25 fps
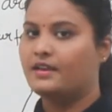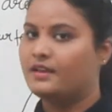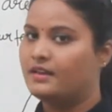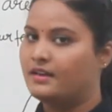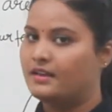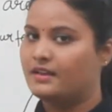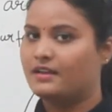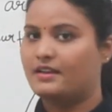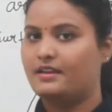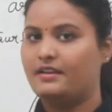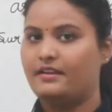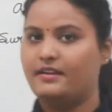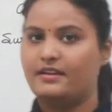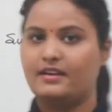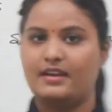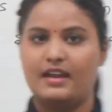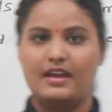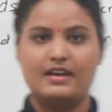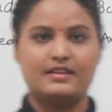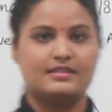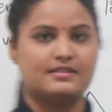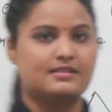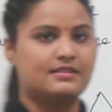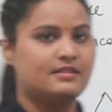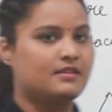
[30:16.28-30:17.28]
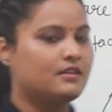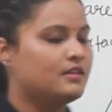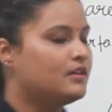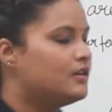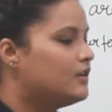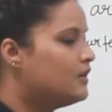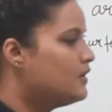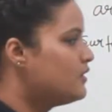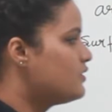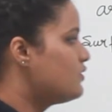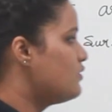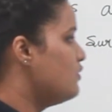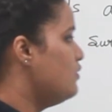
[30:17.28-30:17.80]
Clear class?
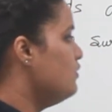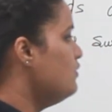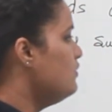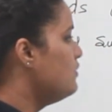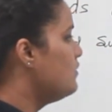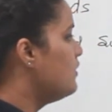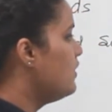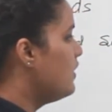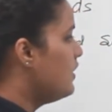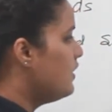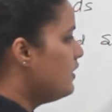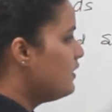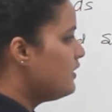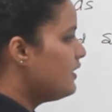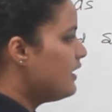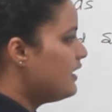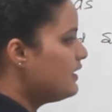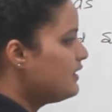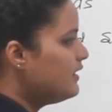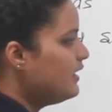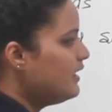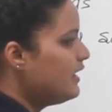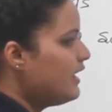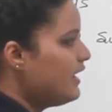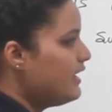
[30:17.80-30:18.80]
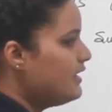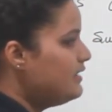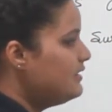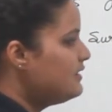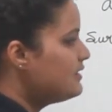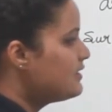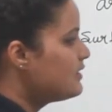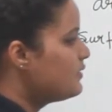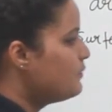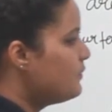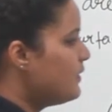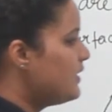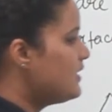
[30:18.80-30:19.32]
So, nothing
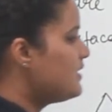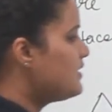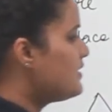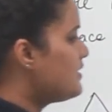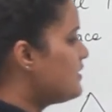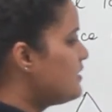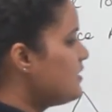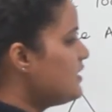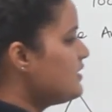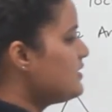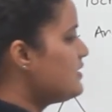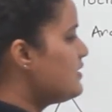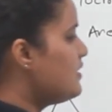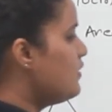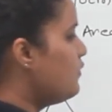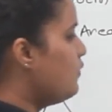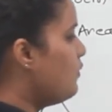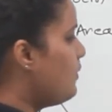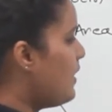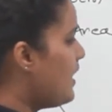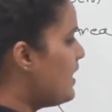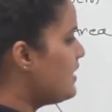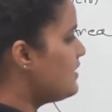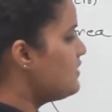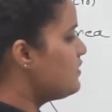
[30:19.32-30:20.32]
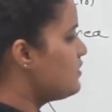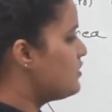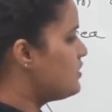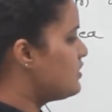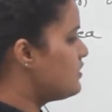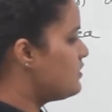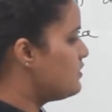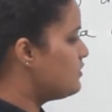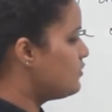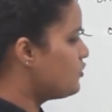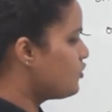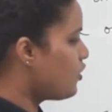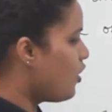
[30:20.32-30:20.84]
else but just the one
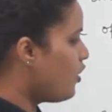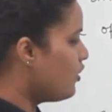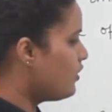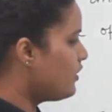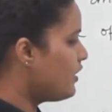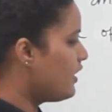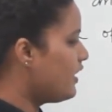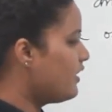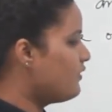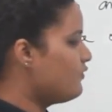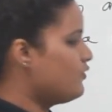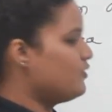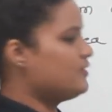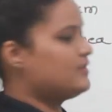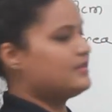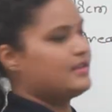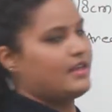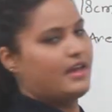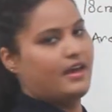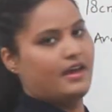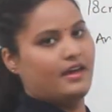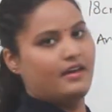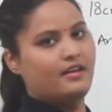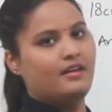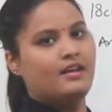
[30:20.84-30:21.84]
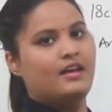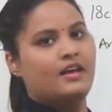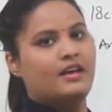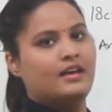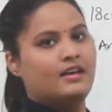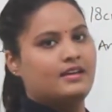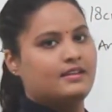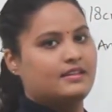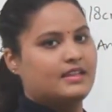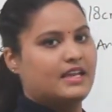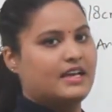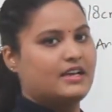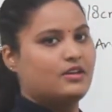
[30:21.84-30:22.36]
short trick was there,
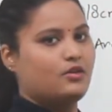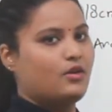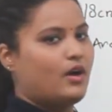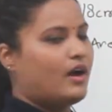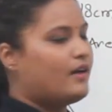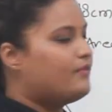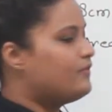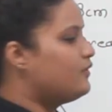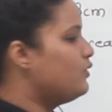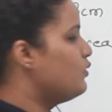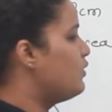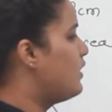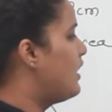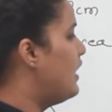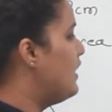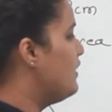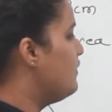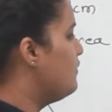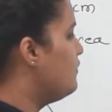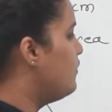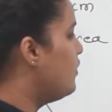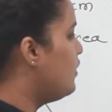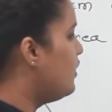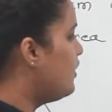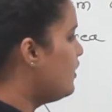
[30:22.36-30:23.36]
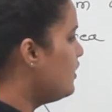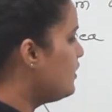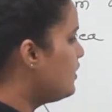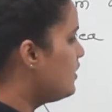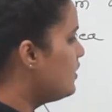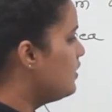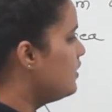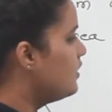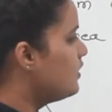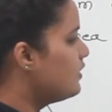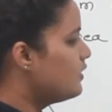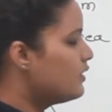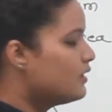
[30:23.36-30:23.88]
that you have to convert
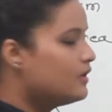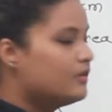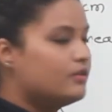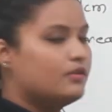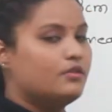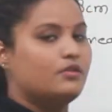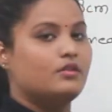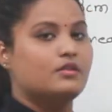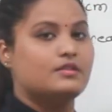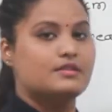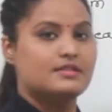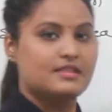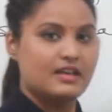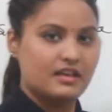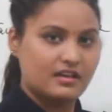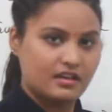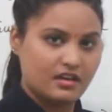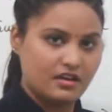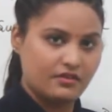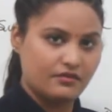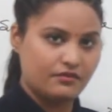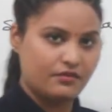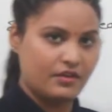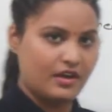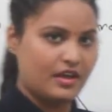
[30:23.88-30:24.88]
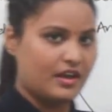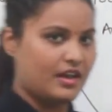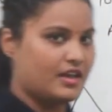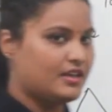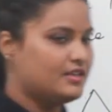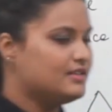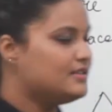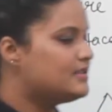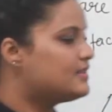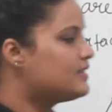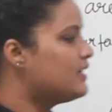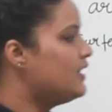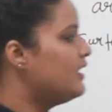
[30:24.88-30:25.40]

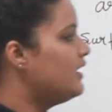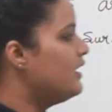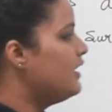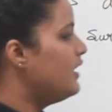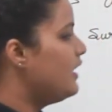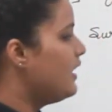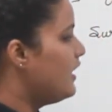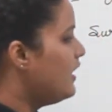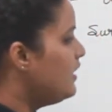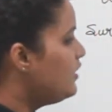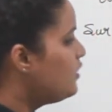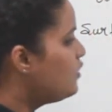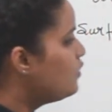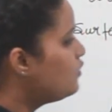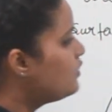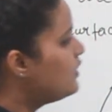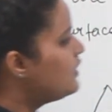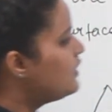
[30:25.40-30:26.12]
circumference into the